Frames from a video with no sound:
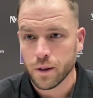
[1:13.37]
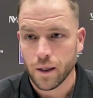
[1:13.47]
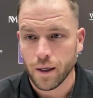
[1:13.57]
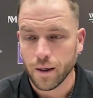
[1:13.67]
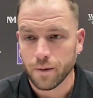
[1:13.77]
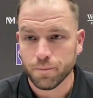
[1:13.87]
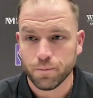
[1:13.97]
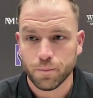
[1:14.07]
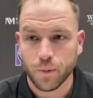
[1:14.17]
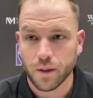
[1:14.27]

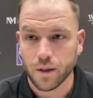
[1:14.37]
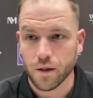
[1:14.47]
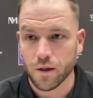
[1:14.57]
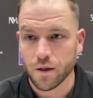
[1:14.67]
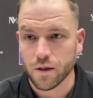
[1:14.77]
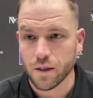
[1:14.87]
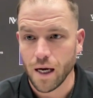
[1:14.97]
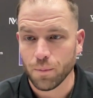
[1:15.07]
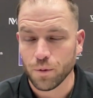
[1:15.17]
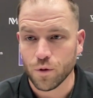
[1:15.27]
But this is an
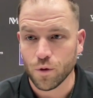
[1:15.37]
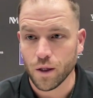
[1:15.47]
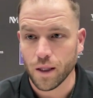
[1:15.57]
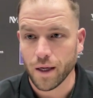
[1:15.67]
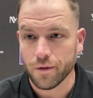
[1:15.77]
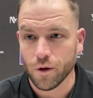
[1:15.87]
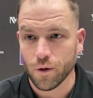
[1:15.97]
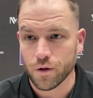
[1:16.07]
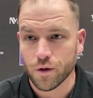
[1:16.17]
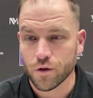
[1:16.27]
opportunity
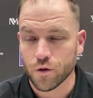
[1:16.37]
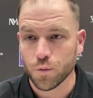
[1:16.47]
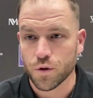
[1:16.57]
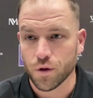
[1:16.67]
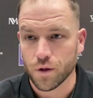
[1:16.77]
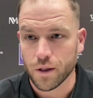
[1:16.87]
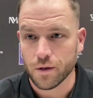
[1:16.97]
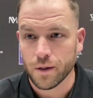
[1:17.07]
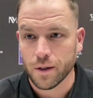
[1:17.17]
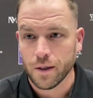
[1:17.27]
that this group certainly